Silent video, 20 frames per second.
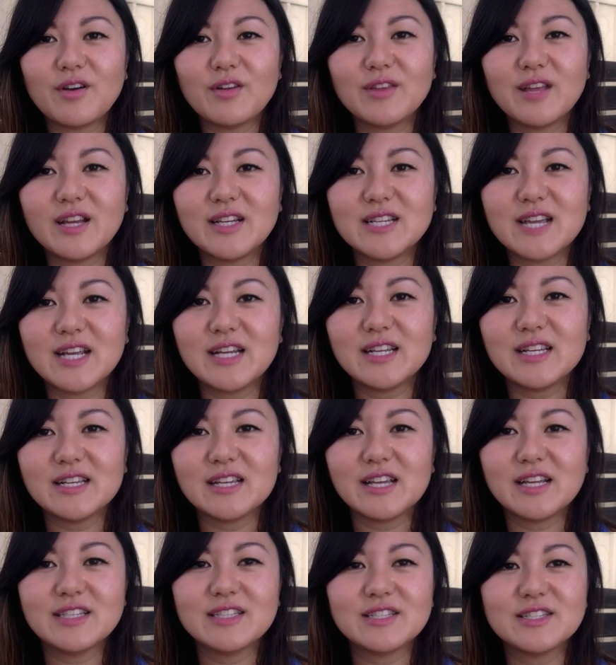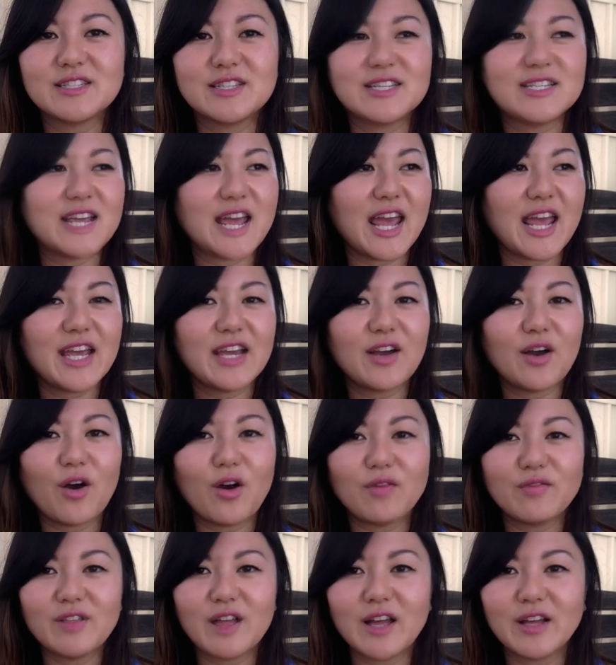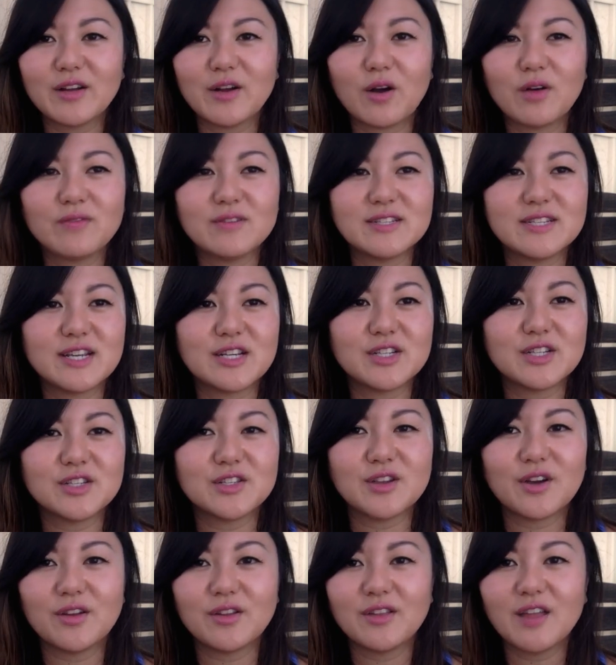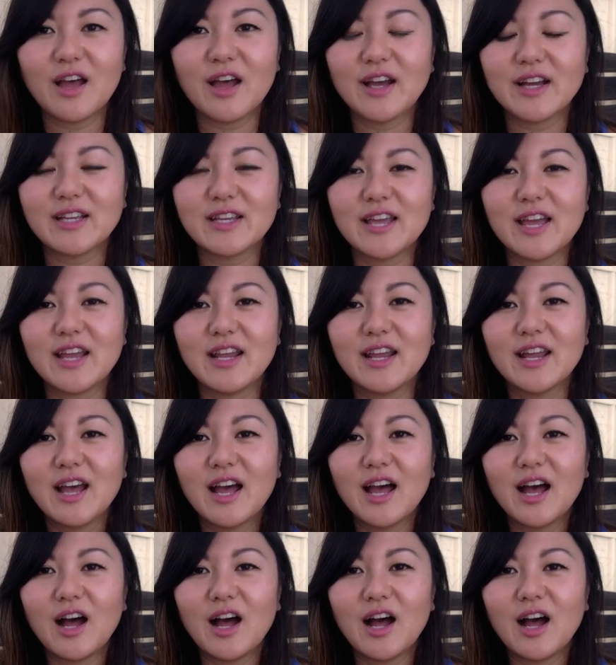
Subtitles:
online dating is to take offline conversations online, yet